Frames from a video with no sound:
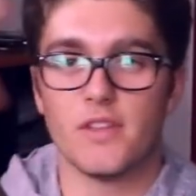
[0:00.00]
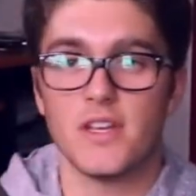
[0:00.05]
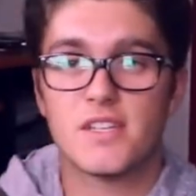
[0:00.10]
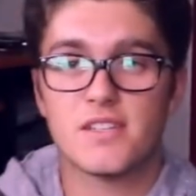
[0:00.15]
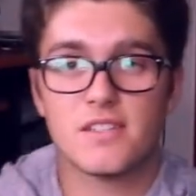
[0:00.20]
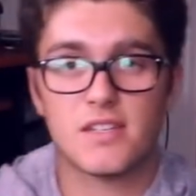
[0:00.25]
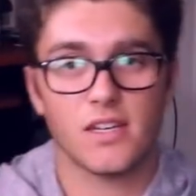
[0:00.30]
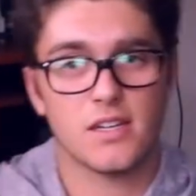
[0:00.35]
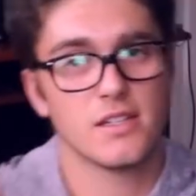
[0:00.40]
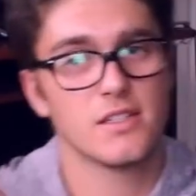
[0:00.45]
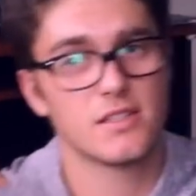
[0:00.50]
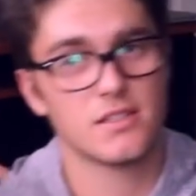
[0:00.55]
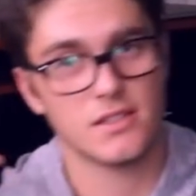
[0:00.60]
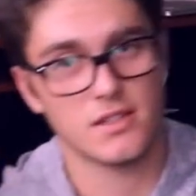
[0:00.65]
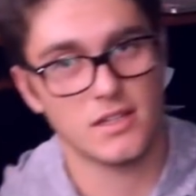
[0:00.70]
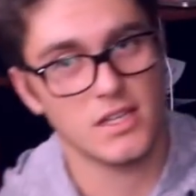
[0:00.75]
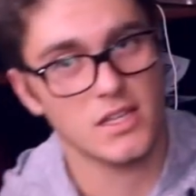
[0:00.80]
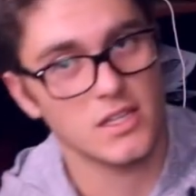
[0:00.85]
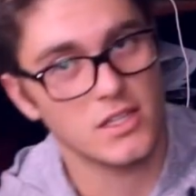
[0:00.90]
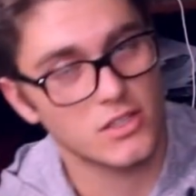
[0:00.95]
This is
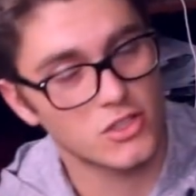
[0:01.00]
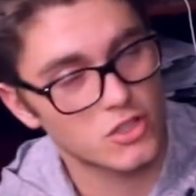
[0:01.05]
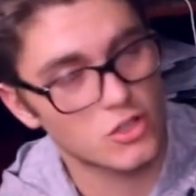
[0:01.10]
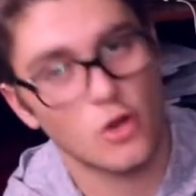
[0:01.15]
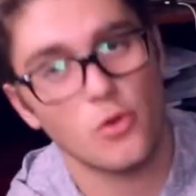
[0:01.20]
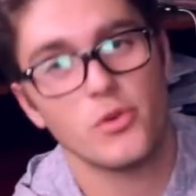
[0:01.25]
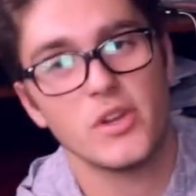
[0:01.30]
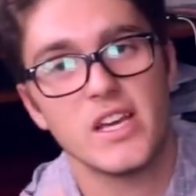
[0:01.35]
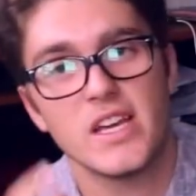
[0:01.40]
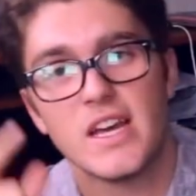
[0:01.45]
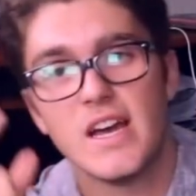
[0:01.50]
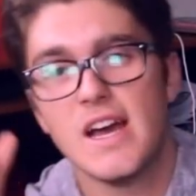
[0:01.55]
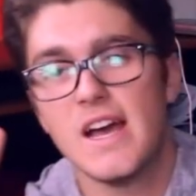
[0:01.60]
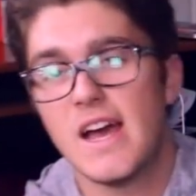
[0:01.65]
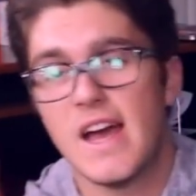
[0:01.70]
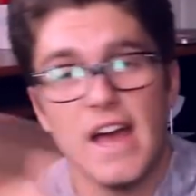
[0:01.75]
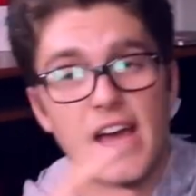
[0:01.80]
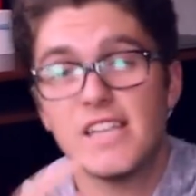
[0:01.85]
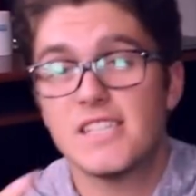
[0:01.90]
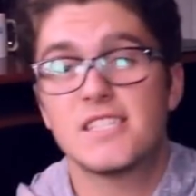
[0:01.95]
the Sony
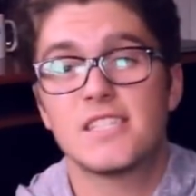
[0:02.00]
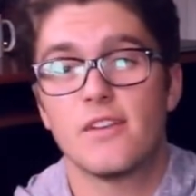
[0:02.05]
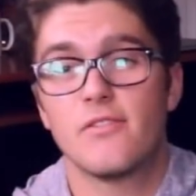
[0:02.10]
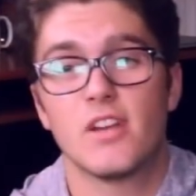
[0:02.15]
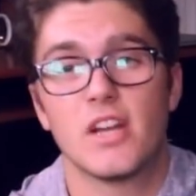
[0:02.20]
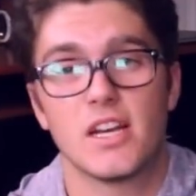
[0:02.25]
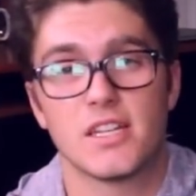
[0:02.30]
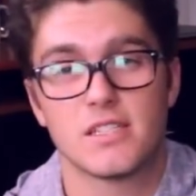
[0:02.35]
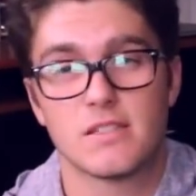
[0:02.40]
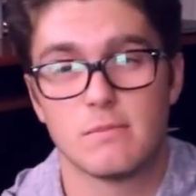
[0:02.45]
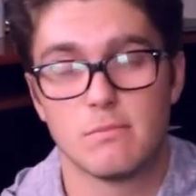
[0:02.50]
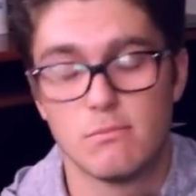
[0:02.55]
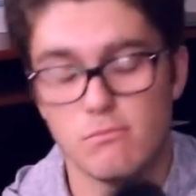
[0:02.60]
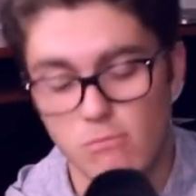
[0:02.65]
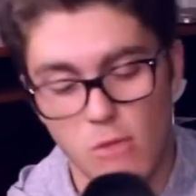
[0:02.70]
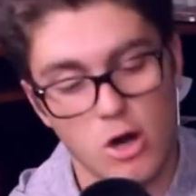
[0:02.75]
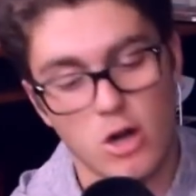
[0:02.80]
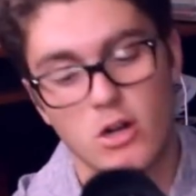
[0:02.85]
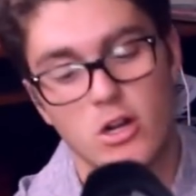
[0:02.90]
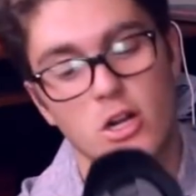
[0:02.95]
a7S
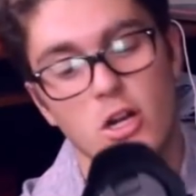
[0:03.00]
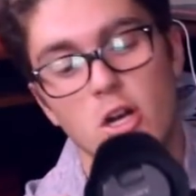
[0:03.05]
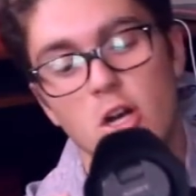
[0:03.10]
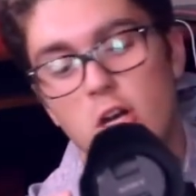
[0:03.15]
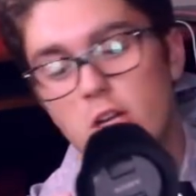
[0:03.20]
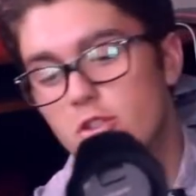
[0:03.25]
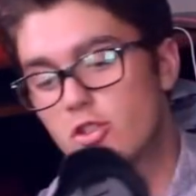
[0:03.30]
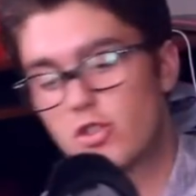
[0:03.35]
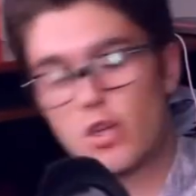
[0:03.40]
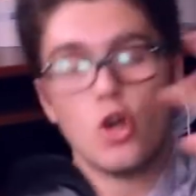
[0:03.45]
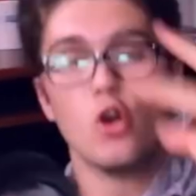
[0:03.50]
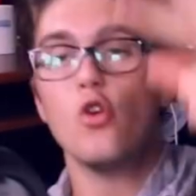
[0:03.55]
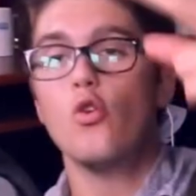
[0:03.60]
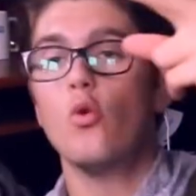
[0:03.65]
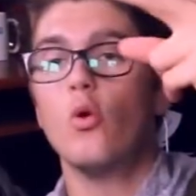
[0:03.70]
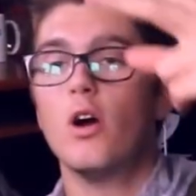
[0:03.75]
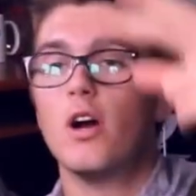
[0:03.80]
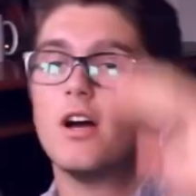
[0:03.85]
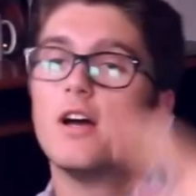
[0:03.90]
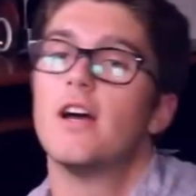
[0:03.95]
Mark
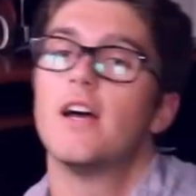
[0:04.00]
II,